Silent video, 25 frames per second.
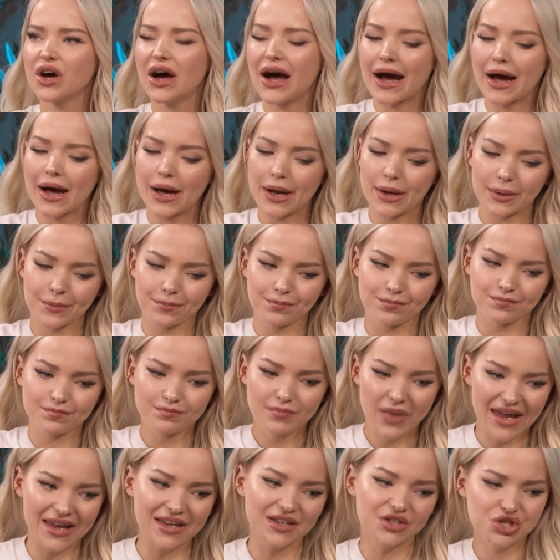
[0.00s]
um,
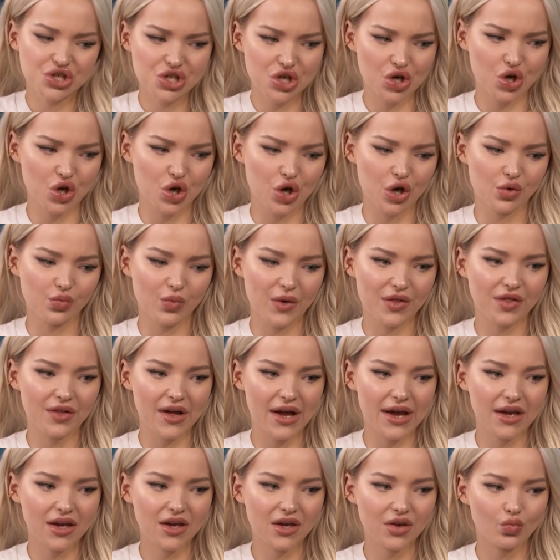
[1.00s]
page turn with
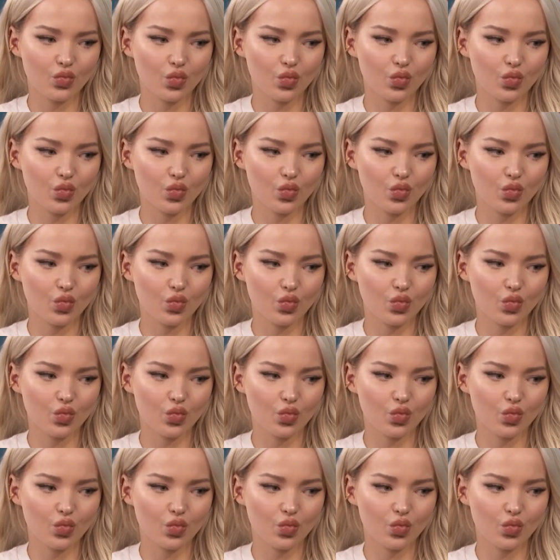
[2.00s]
like,